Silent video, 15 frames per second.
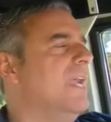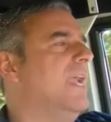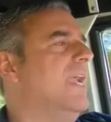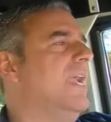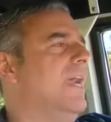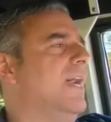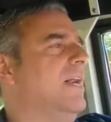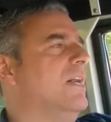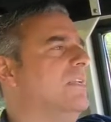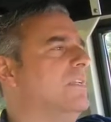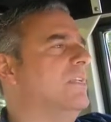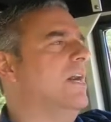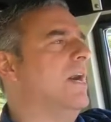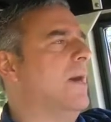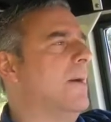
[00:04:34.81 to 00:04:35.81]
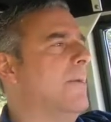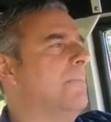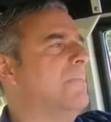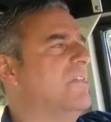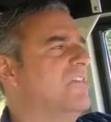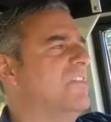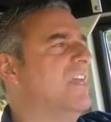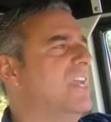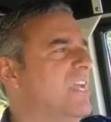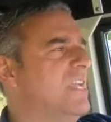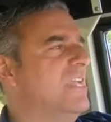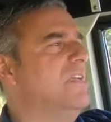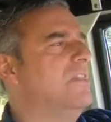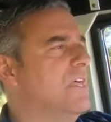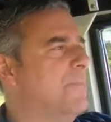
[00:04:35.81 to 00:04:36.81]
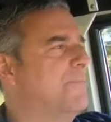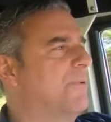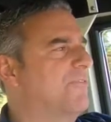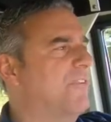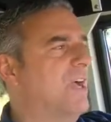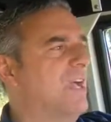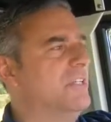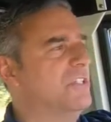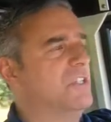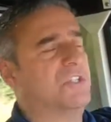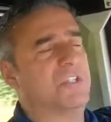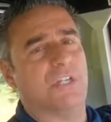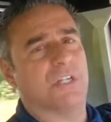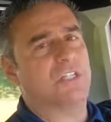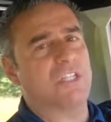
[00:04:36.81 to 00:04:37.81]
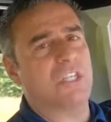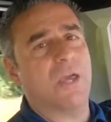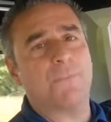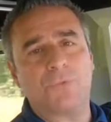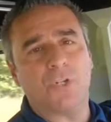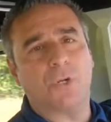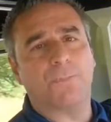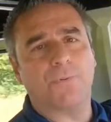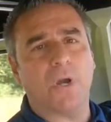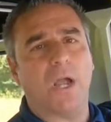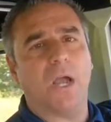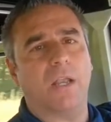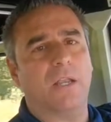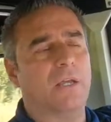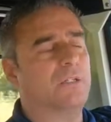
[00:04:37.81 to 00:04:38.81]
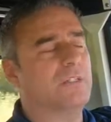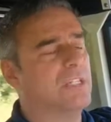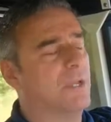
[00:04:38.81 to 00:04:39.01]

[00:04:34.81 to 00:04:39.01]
and they provide just an exceptional product.